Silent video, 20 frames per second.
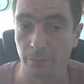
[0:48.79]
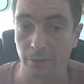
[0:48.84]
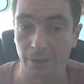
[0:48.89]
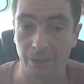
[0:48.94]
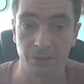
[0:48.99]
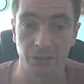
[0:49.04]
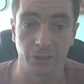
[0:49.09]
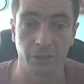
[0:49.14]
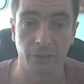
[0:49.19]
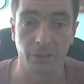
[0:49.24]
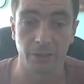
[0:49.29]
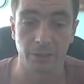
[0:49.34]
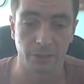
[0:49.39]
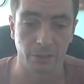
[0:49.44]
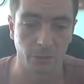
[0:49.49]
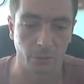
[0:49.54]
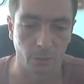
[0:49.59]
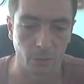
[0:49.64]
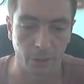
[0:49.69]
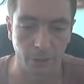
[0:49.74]
As you guys
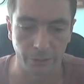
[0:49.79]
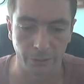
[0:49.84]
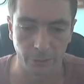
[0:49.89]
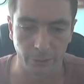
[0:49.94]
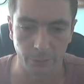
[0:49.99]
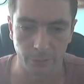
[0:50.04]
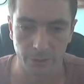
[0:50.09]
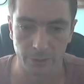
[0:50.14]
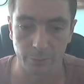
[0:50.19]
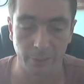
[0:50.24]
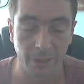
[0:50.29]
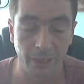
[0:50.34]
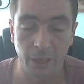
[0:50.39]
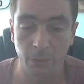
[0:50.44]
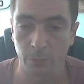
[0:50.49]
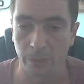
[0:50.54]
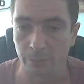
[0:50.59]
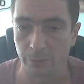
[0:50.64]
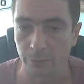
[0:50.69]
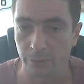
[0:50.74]
know, I use
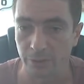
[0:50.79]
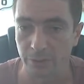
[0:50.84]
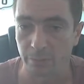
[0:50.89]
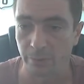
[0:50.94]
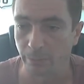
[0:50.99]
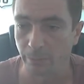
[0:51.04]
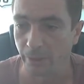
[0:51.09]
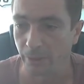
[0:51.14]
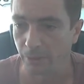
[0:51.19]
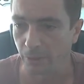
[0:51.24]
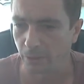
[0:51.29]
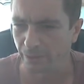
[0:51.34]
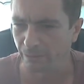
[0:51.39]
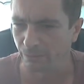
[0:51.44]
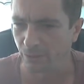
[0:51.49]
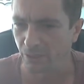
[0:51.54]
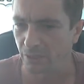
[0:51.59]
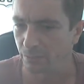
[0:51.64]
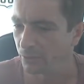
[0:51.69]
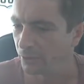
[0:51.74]
Aweber as my main
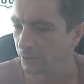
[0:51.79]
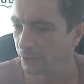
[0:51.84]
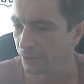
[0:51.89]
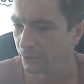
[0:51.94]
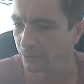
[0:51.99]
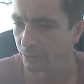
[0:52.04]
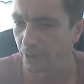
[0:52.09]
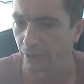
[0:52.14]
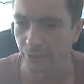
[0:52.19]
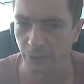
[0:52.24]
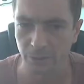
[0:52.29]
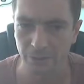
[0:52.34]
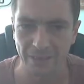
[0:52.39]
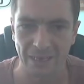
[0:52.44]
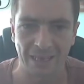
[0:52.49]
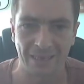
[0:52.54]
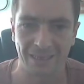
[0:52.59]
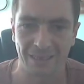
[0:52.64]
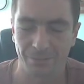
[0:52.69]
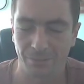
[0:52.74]
autoresponder. I use
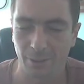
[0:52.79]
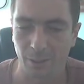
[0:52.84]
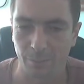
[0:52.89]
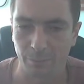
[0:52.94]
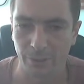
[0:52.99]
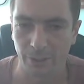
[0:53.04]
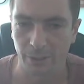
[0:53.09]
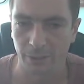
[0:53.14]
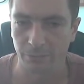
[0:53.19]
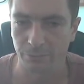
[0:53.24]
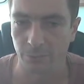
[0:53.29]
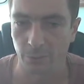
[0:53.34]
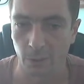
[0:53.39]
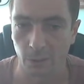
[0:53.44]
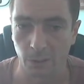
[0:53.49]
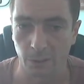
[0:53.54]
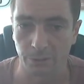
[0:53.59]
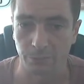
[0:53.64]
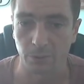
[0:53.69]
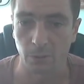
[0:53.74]
ActiveCampaign for a
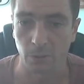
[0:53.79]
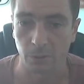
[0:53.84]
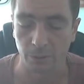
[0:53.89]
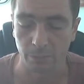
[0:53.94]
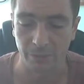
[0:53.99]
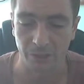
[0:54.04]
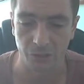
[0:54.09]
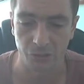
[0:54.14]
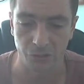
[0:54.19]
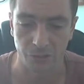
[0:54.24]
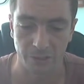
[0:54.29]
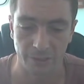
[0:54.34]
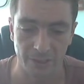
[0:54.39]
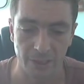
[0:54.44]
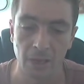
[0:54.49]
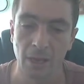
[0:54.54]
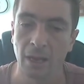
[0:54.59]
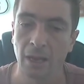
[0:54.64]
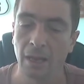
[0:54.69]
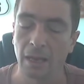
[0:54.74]
lot of
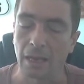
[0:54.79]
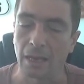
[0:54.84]
automations.